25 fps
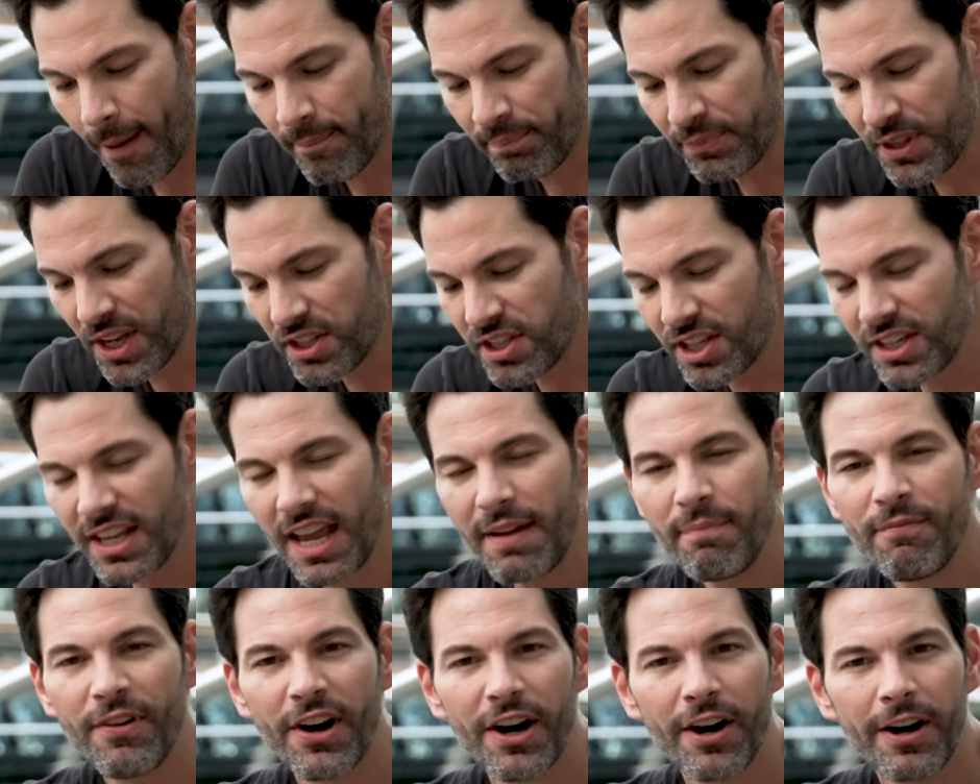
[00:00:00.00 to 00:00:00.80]
This is
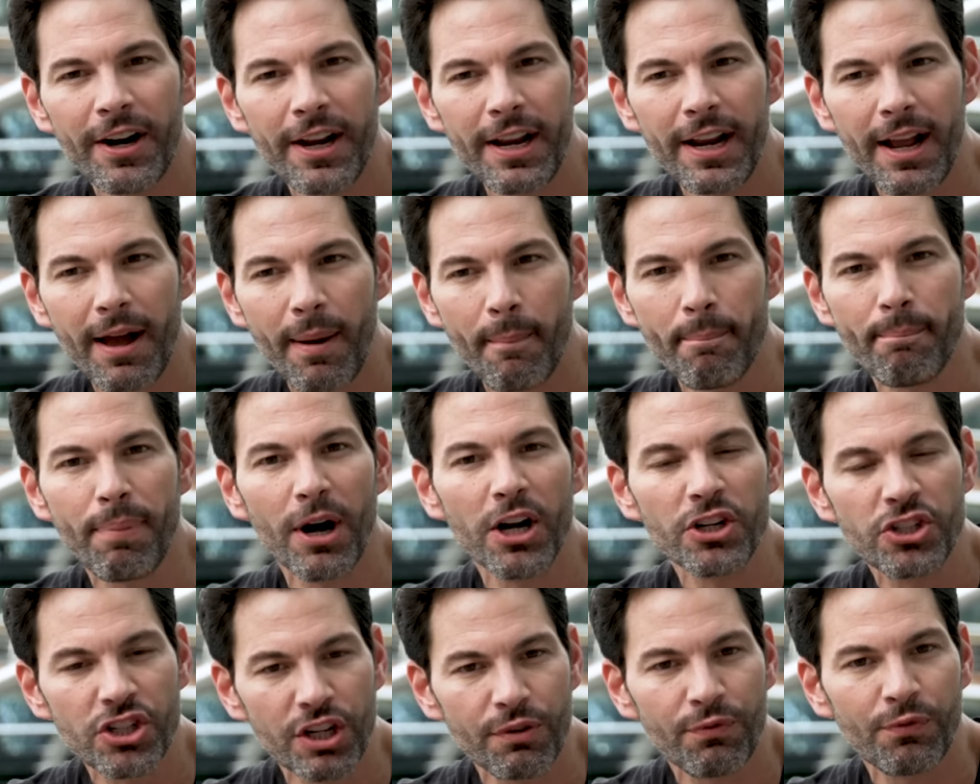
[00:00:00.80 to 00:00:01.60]
a very
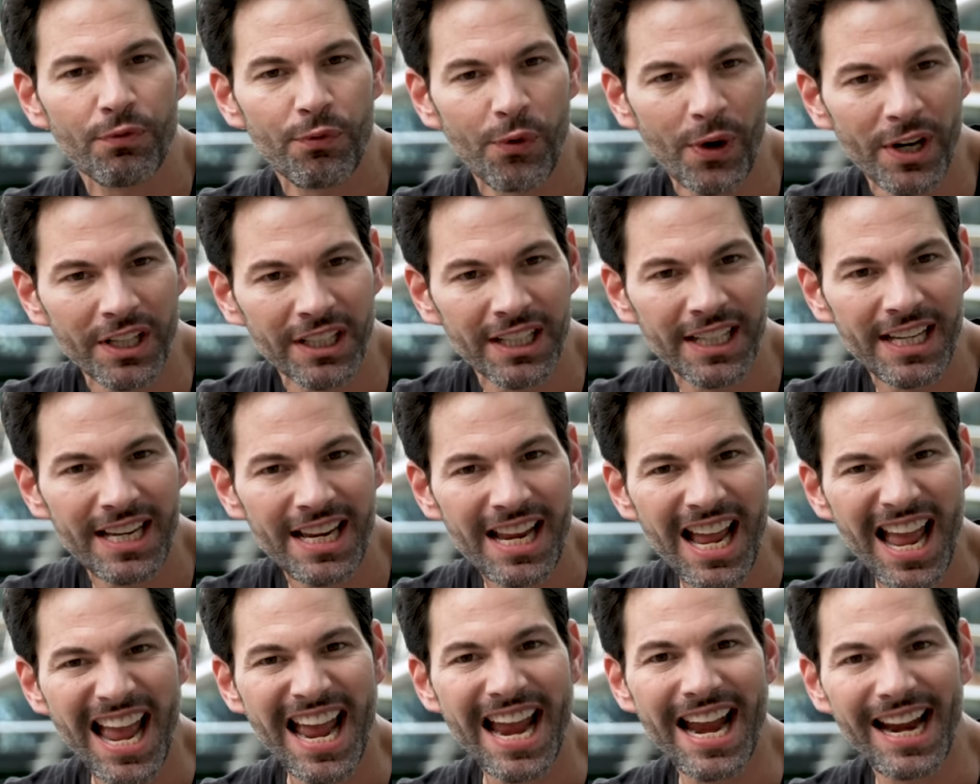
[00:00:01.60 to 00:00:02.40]
budget
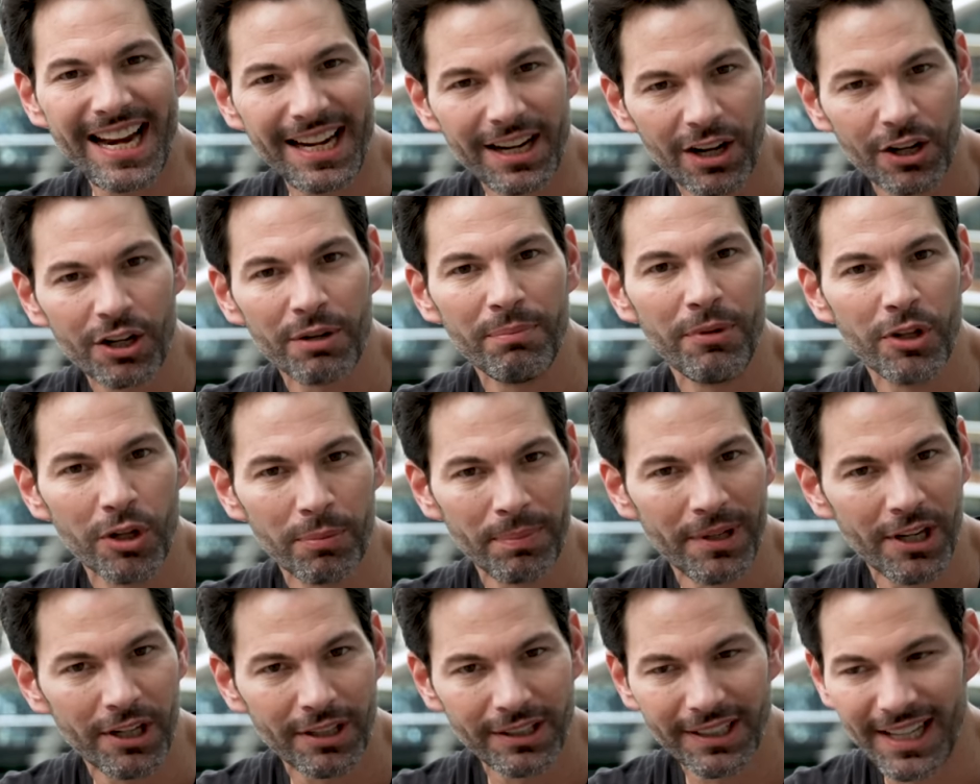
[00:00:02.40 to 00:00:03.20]
friendly 800
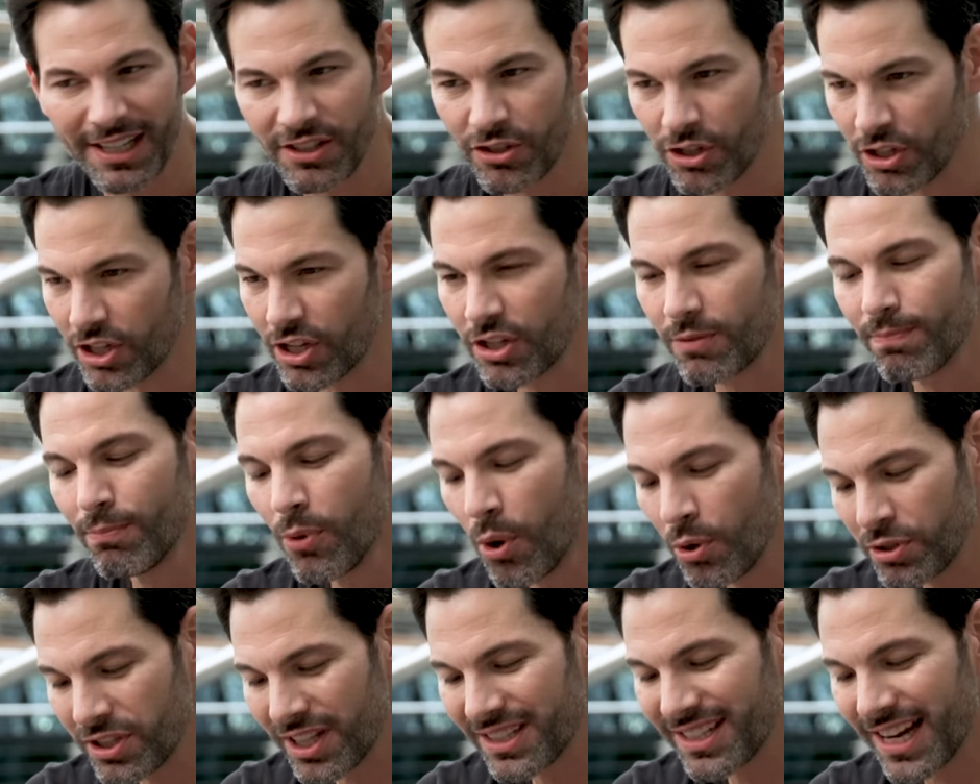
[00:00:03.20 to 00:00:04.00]
millimeter lenses, because
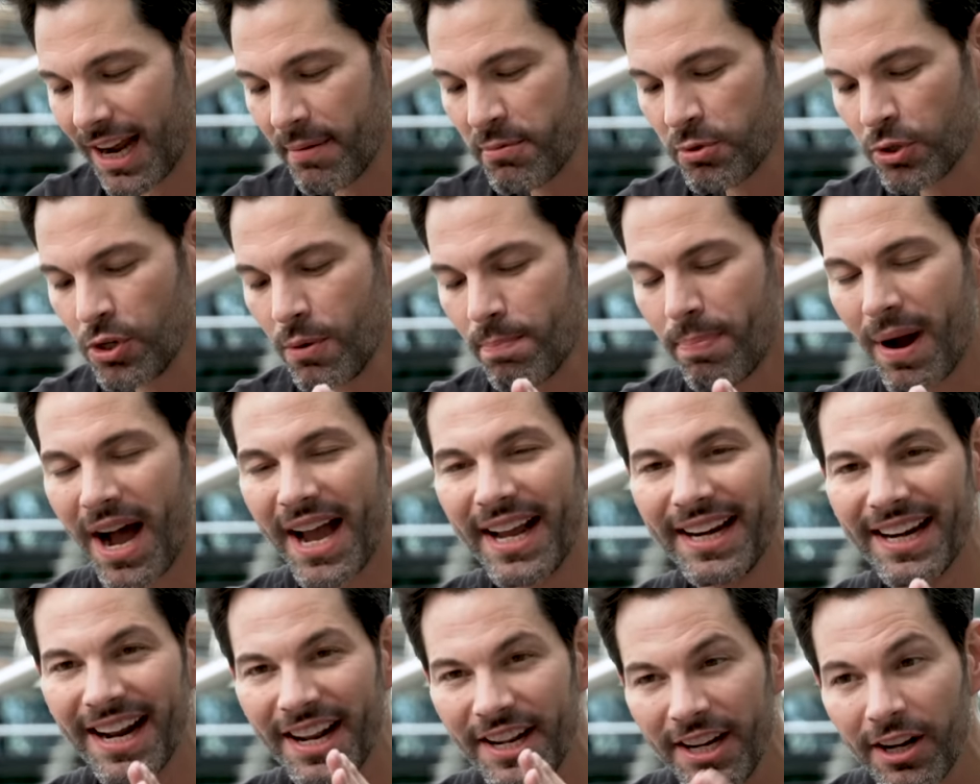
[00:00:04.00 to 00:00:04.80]
most of the times when you
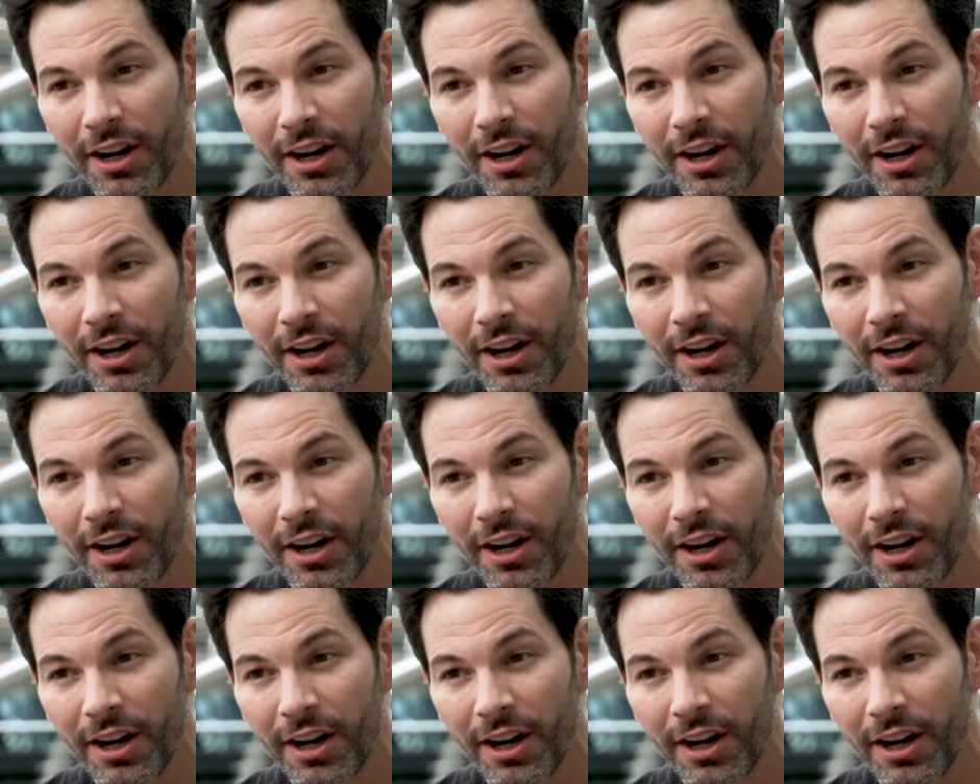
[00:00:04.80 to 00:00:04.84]
buy